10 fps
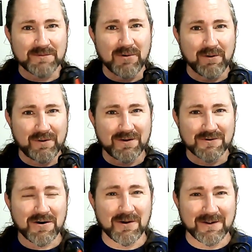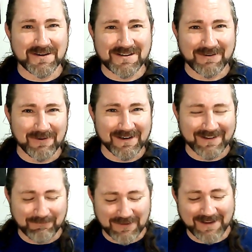both controllers
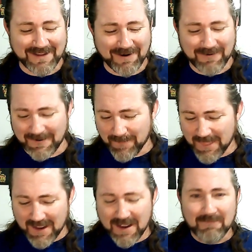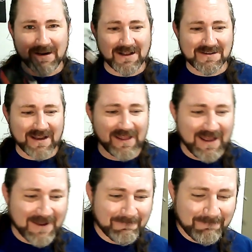to play it that way. But outside of
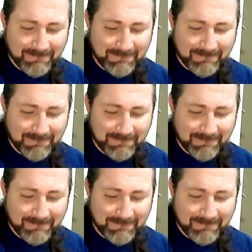that,